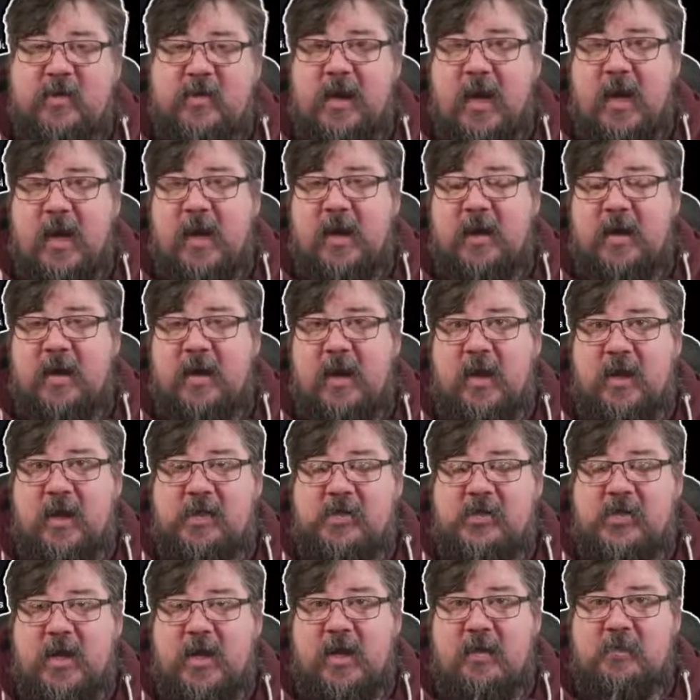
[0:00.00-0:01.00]
Dan
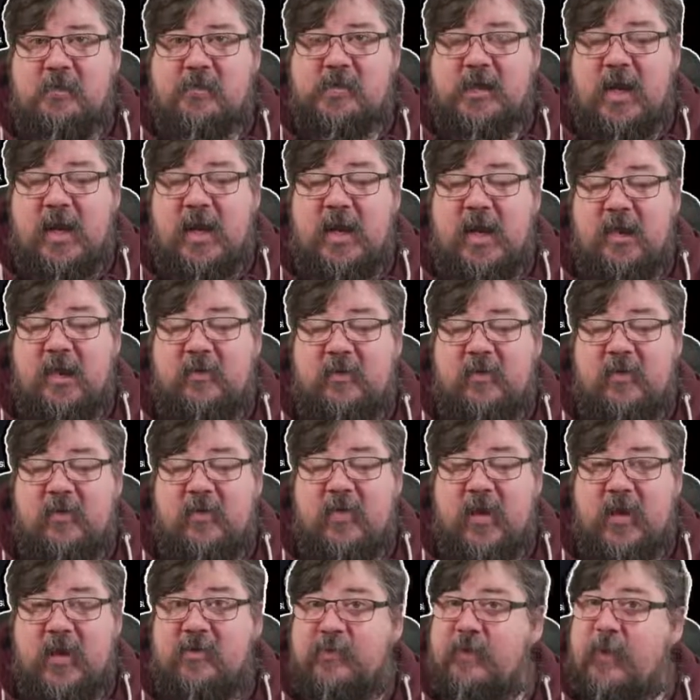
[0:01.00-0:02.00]
and James, and
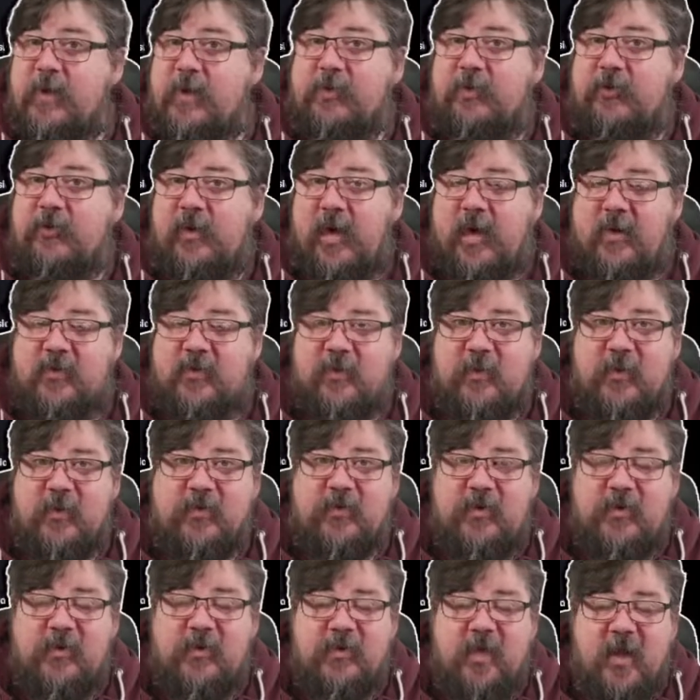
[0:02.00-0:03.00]
their special guest,
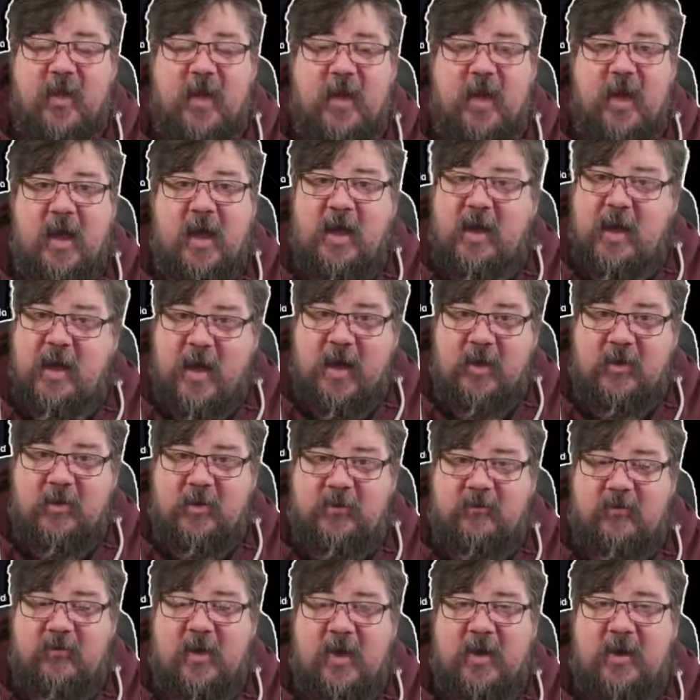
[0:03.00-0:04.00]
which is, again,
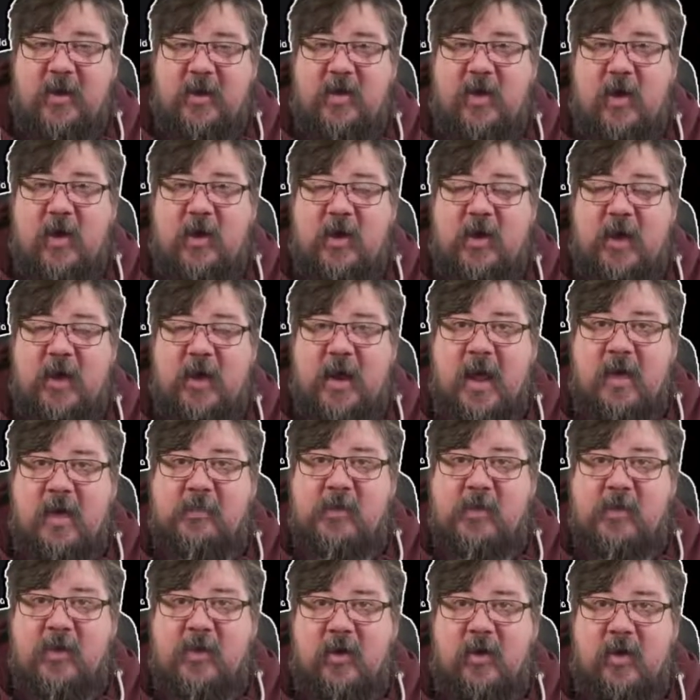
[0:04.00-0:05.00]
good friend and colleague
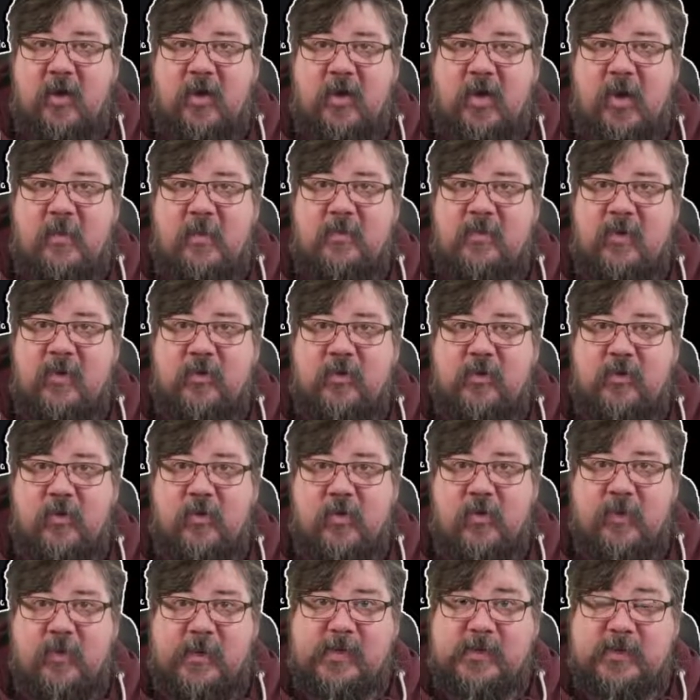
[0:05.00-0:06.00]
Emma Dolan, comes on to
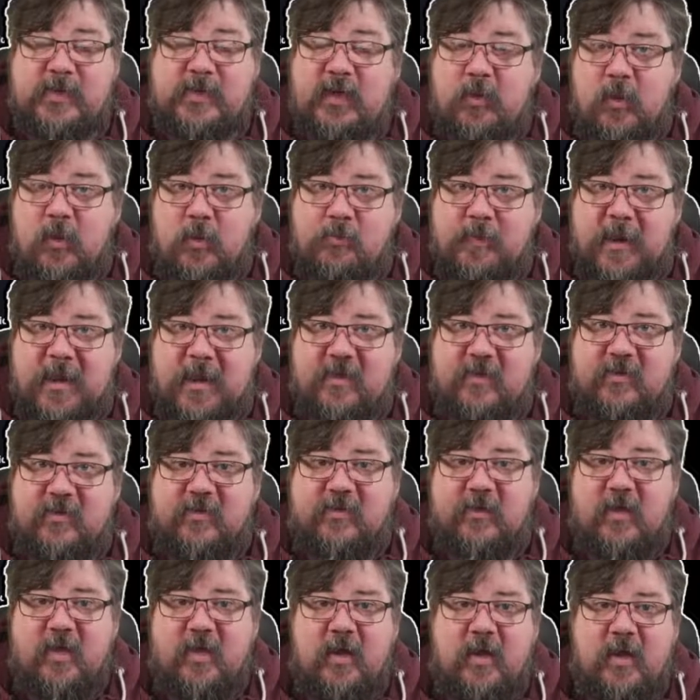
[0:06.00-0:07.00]
talk about SQL
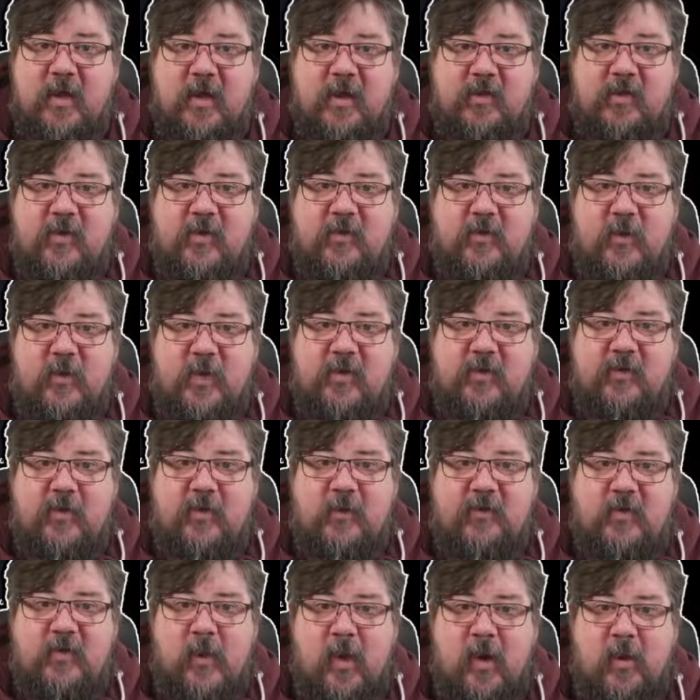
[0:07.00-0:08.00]
bits this week. So
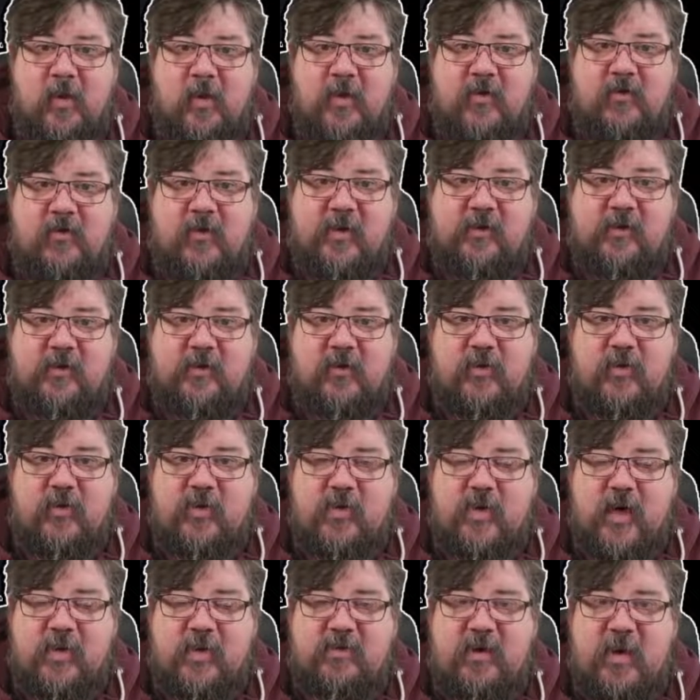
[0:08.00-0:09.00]
if you are interested or you're
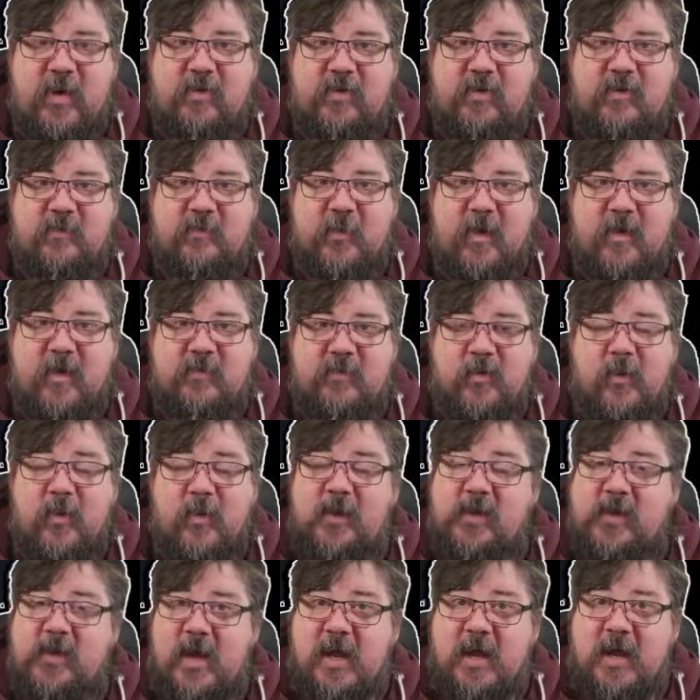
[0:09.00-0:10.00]
in that data space, go
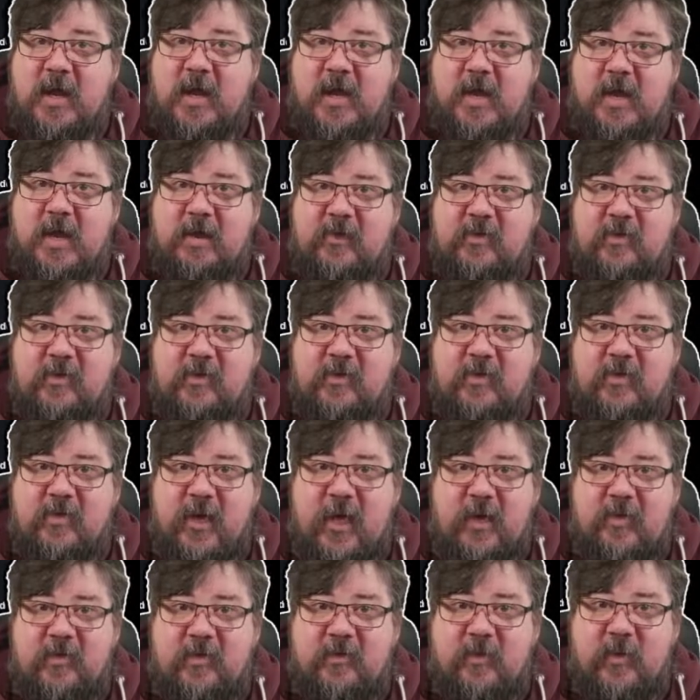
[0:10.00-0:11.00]
and take a listen to
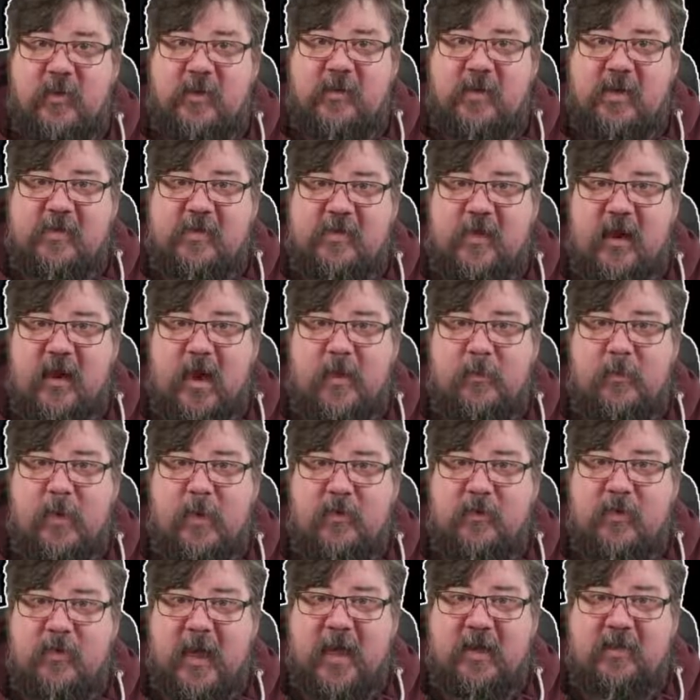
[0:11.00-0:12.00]
that. So it's SLR
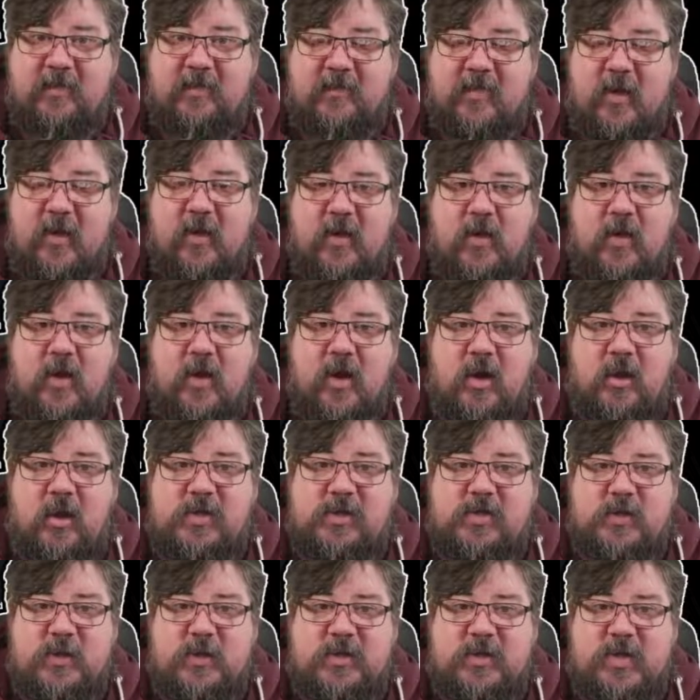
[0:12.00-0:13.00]
Podcast
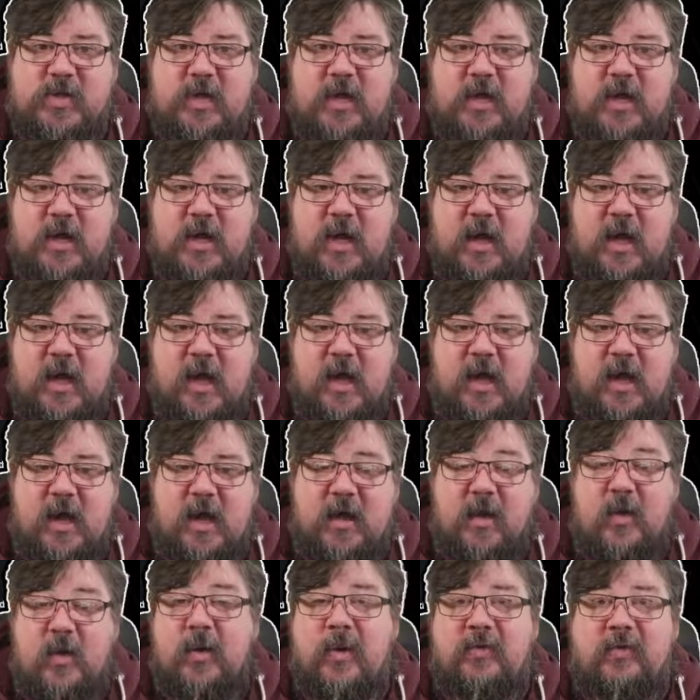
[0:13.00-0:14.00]
on Twitter,
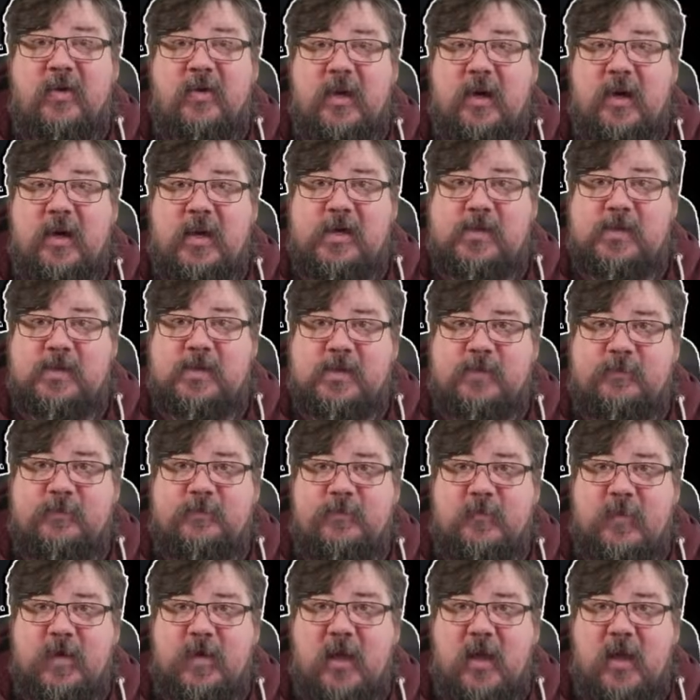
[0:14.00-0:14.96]
and go and have a little listen.